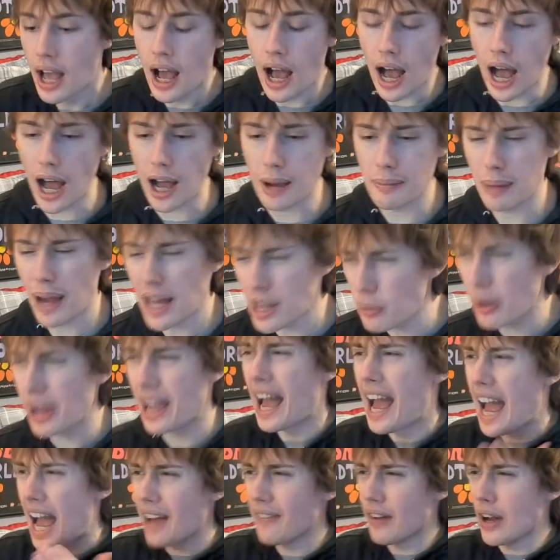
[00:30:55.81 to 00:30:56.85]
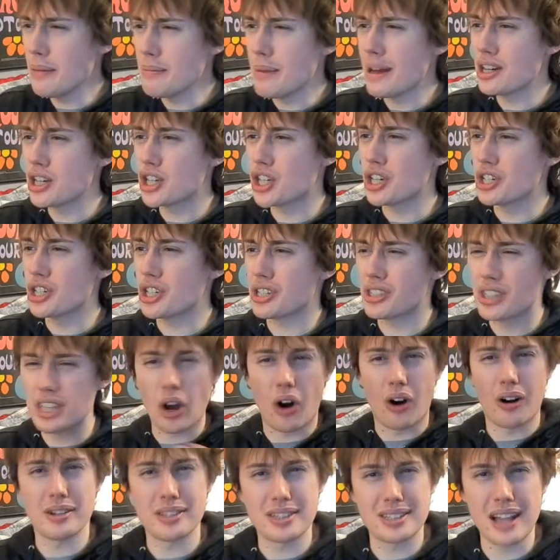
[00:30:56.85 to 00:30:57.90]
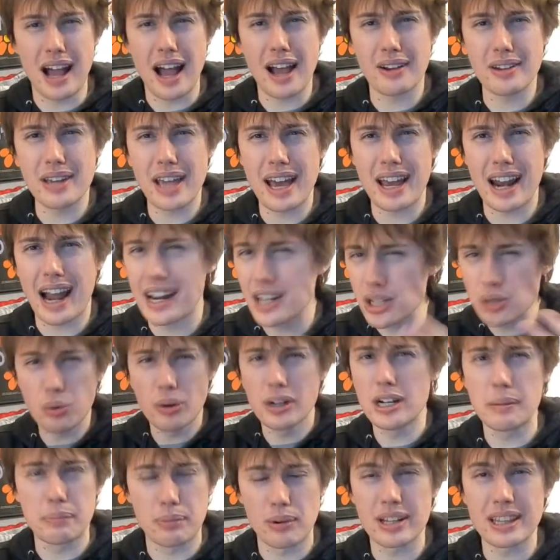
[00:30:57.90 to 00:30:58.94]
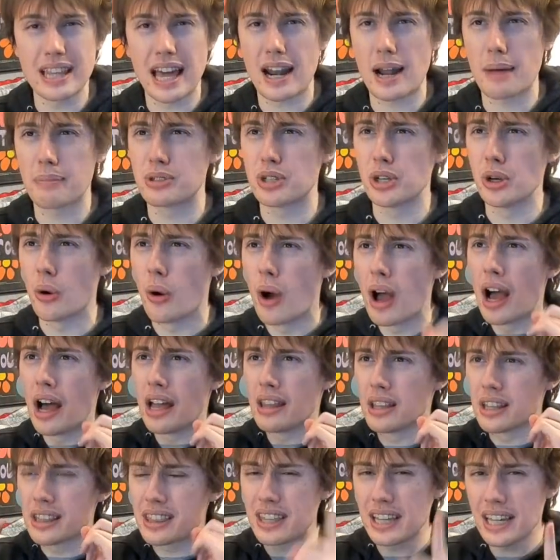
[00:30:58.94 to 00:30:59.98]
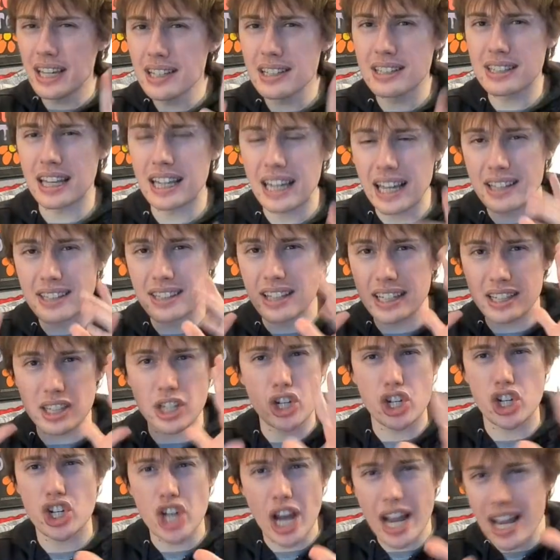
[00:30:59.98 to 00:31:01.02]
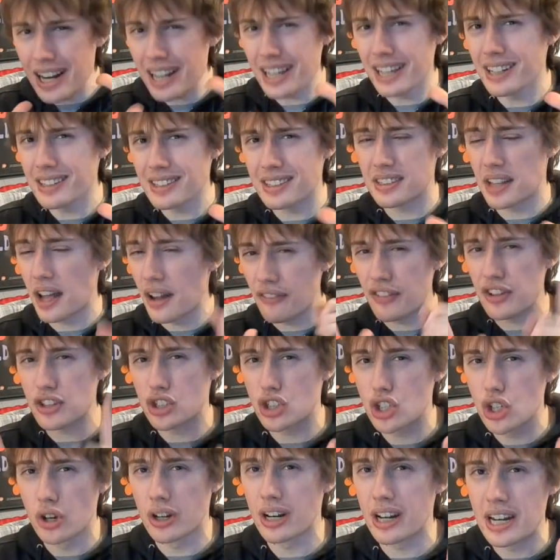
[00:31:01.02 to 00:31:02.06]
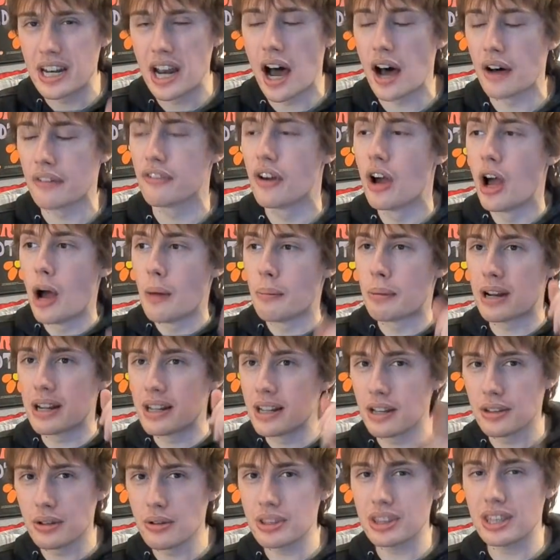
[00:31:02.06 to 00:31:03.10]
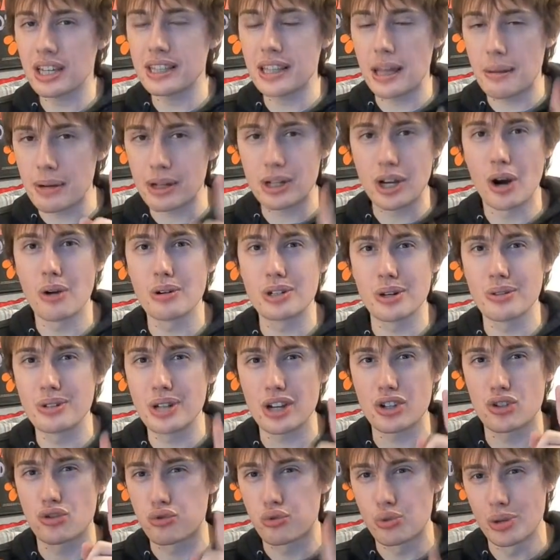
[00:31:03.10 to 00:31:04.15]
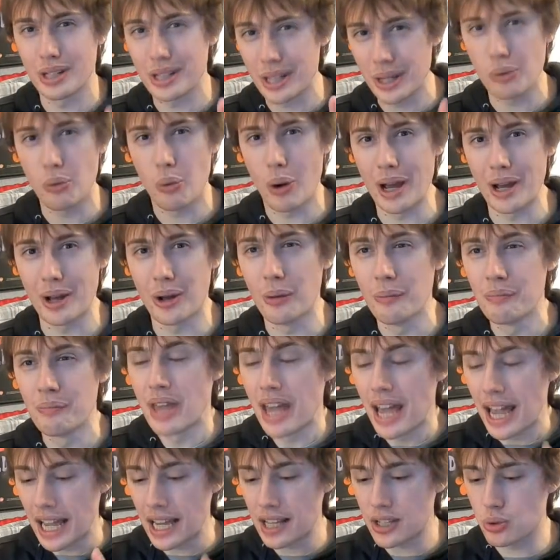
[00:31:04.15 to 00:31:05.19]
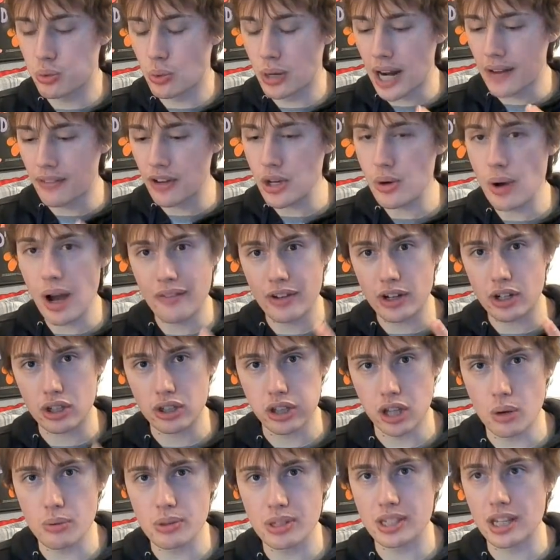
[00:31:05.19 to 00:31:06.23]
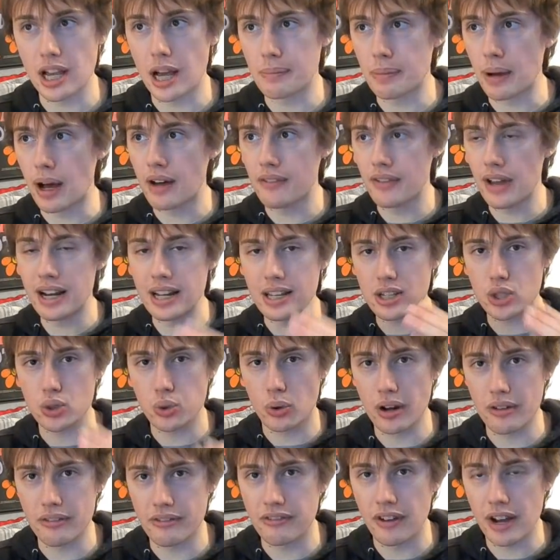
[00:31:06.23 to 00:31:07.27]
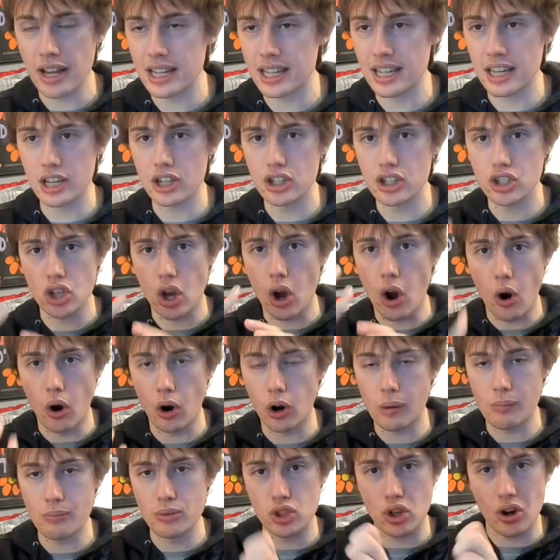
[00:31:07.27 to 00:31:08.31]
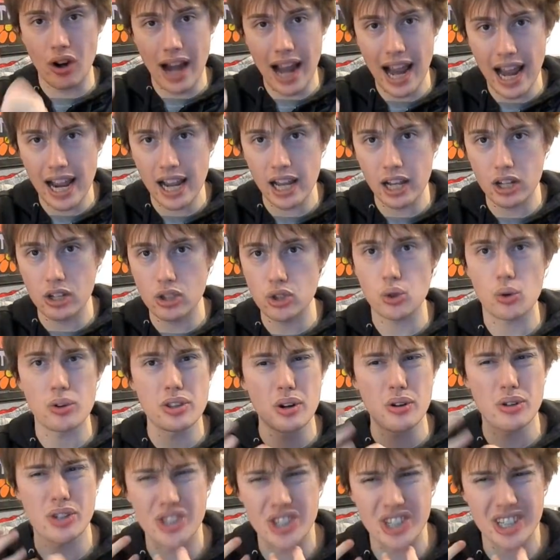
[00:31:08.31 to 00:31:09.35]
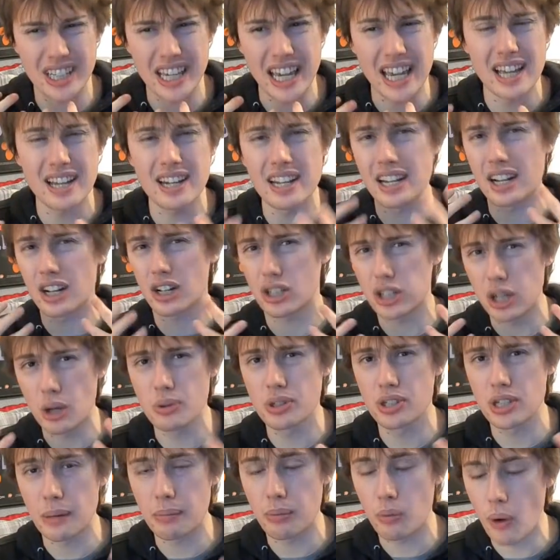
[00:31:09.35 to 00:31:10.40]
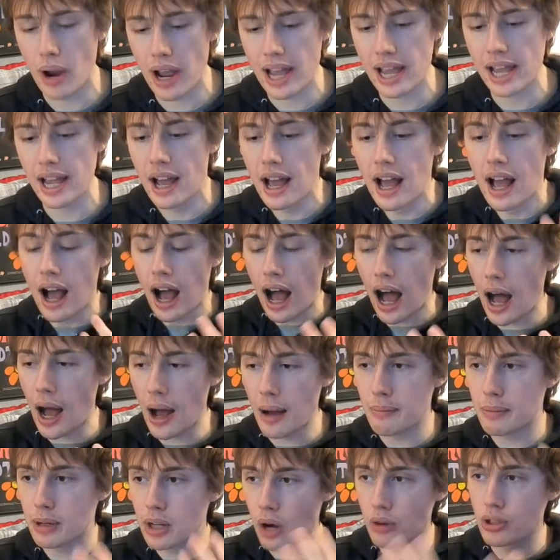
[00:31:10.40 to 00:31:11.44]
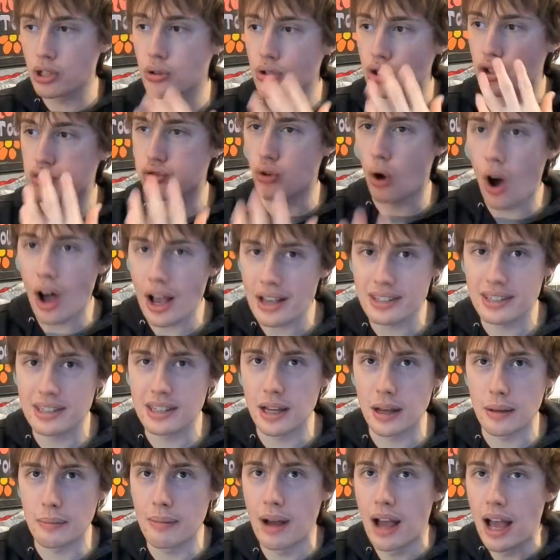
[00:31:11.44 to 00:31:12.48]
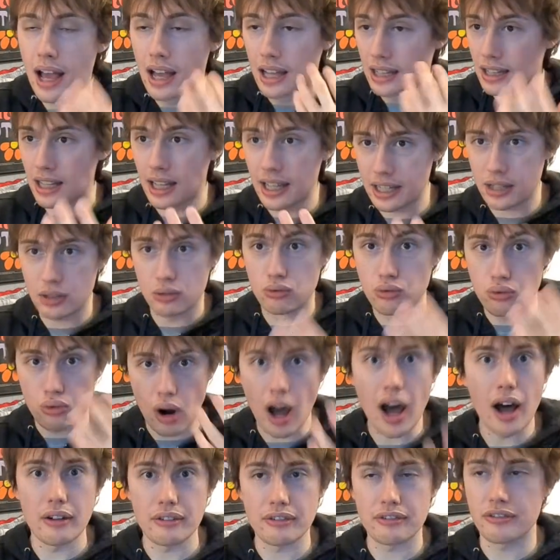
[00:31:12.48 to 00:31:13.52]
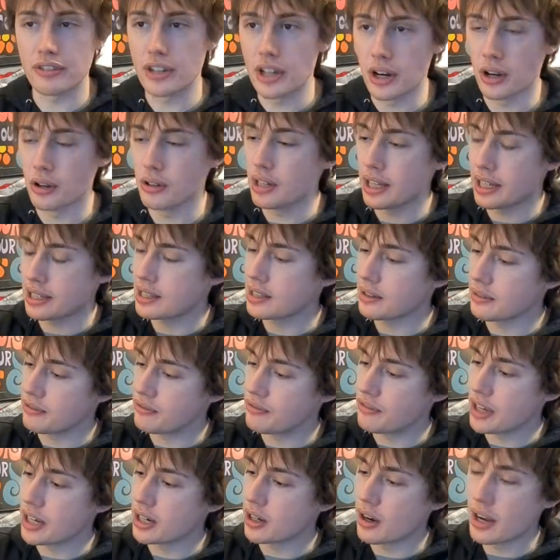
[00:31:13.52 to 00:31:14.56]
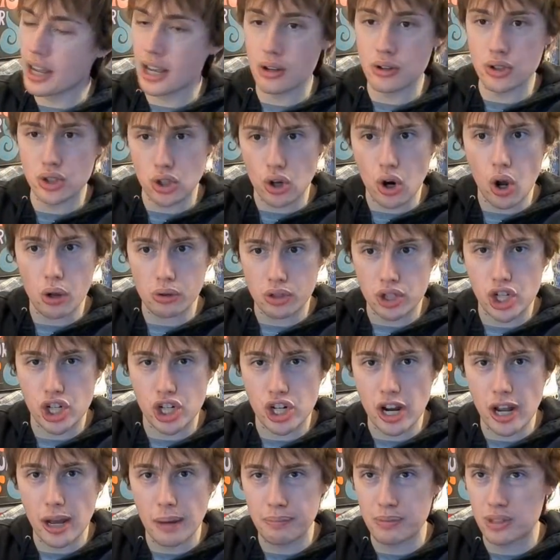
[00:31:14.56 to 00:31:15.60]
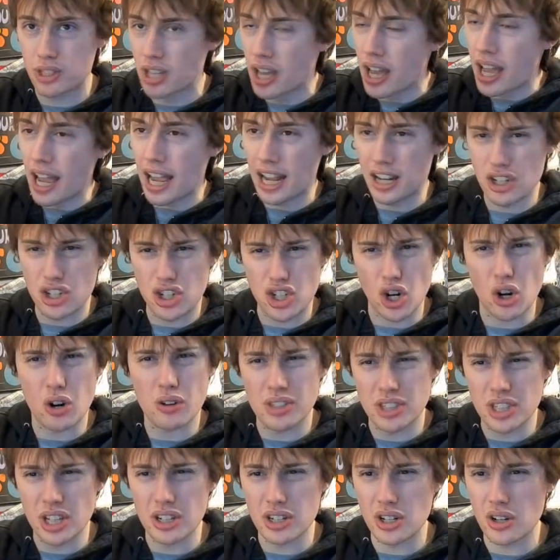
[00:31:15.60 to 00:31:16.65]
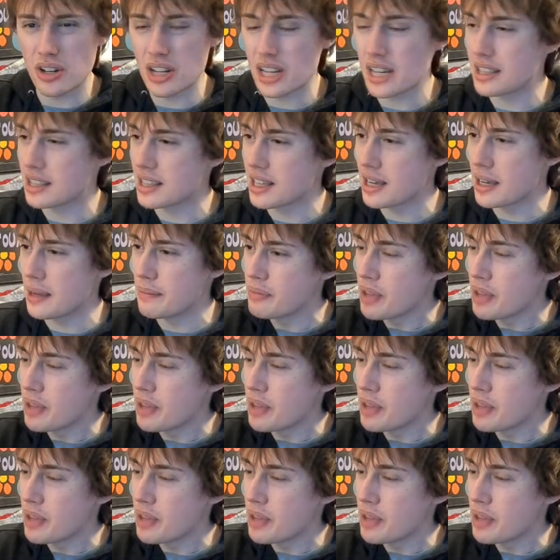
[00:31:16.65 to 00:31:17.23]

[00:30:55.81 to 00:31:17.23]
By the way, have I mentioned just the art style yet? I just wanted to bring that up too. The things, like, it's like the shading and stuff is good enough, but another thing that Makoto does really well is whenever you have a close-up of any sort of Viking's arms or hands or their skin in a close-up way, Makoto draws them like rough, you know, like the fingernails are all chipped and dirt's underneath it